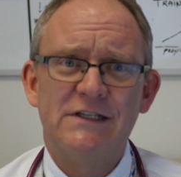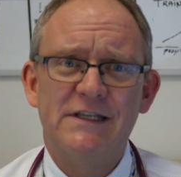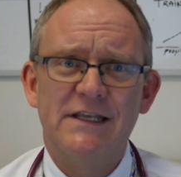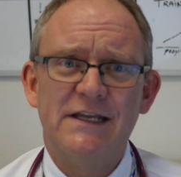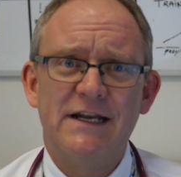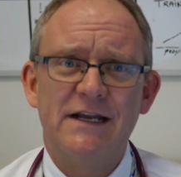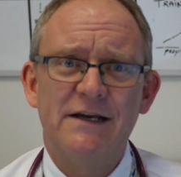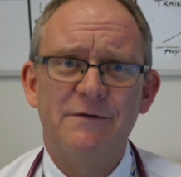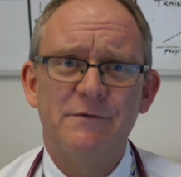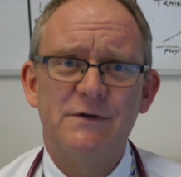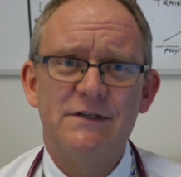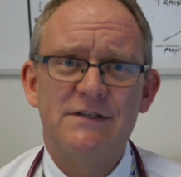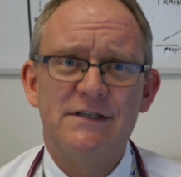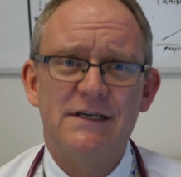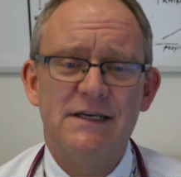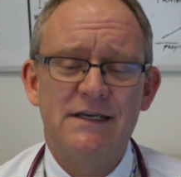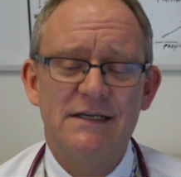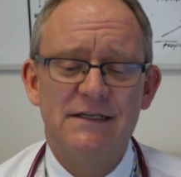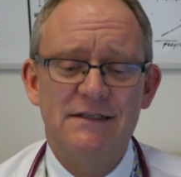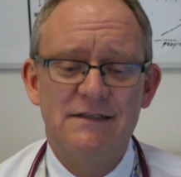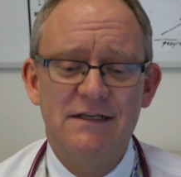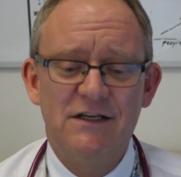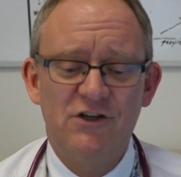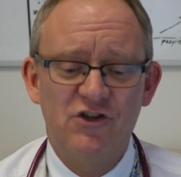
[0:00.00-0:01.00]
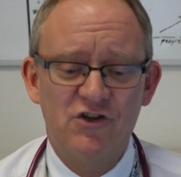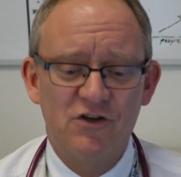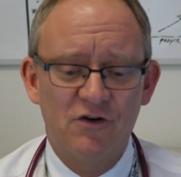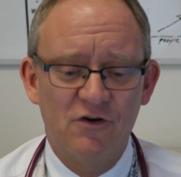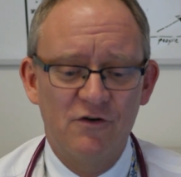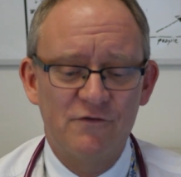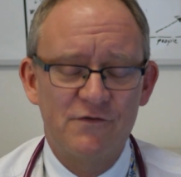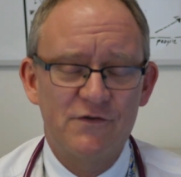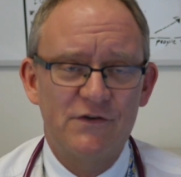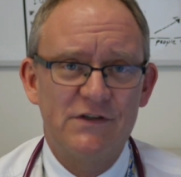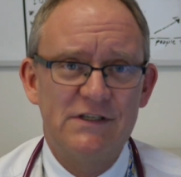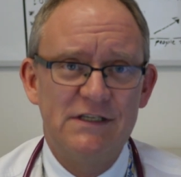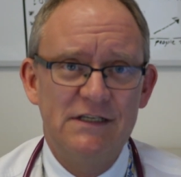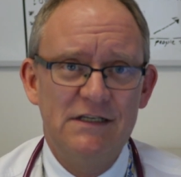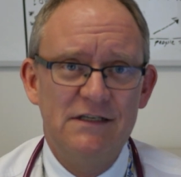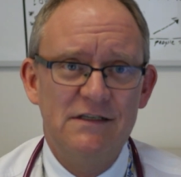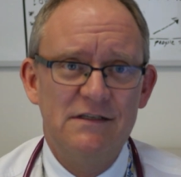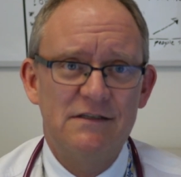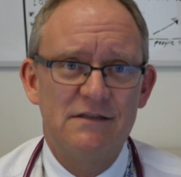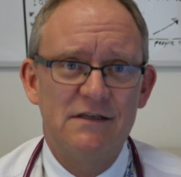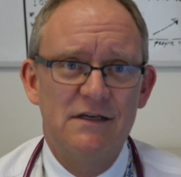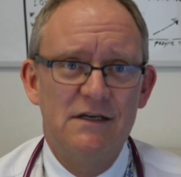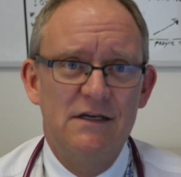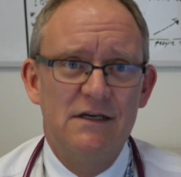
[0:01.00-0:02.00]
Then I was a teacher
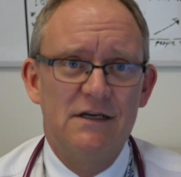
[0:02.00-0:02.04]
overseas.